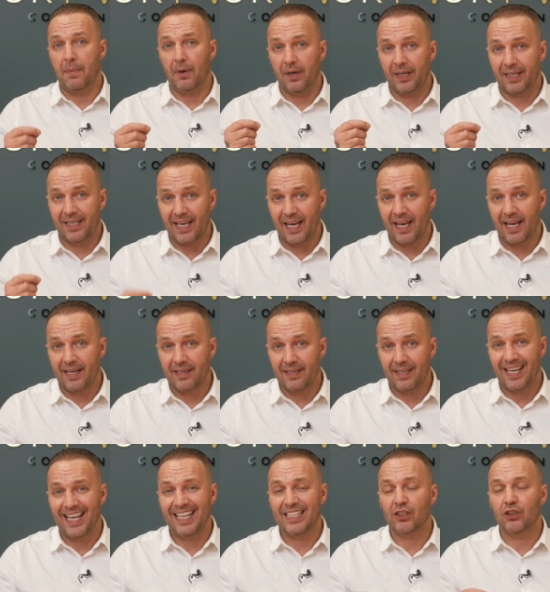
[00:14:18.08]
but again,
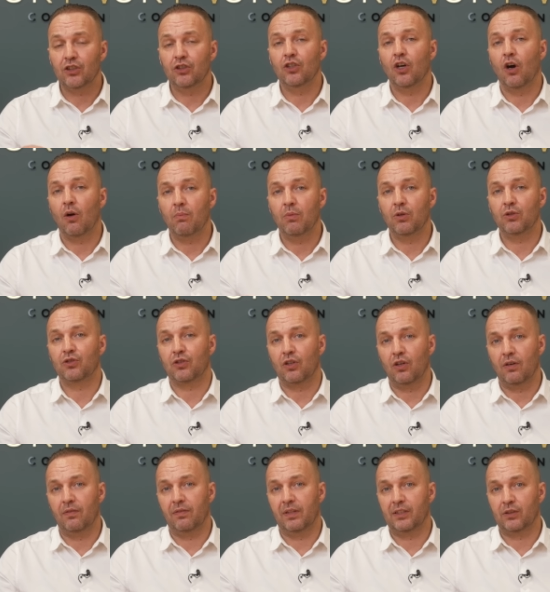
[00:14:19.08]
it's not much
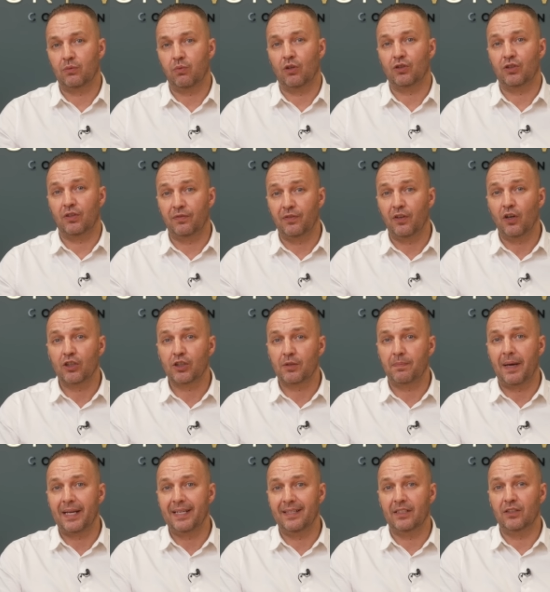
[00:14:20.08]
over watch. If you're
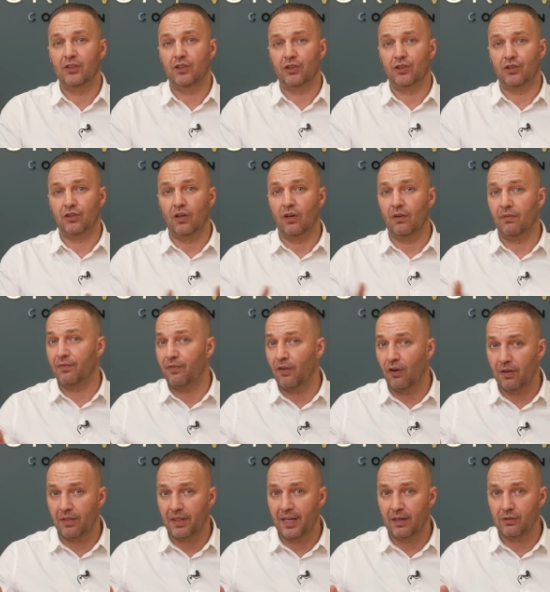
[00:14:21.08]
spending just short of
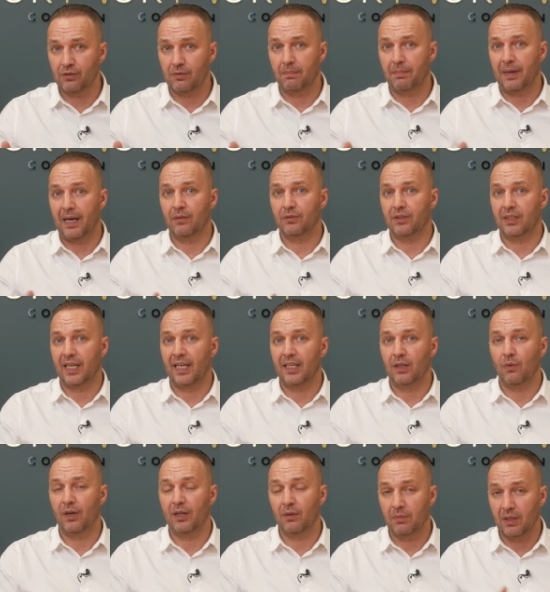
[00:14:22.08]
£40,000 to get your
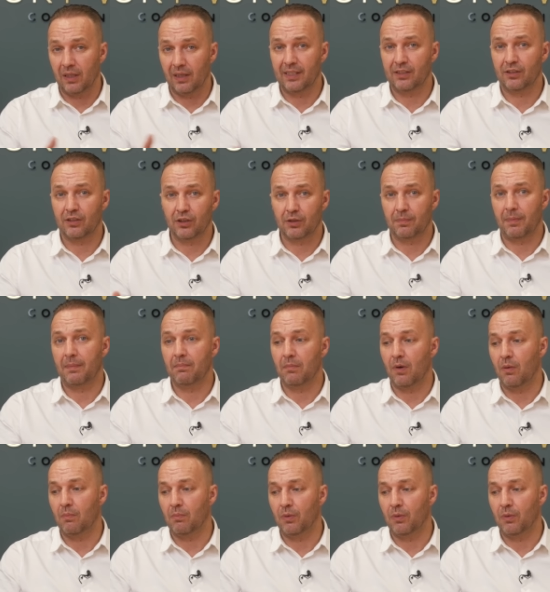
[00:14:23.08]
way up the list and spend more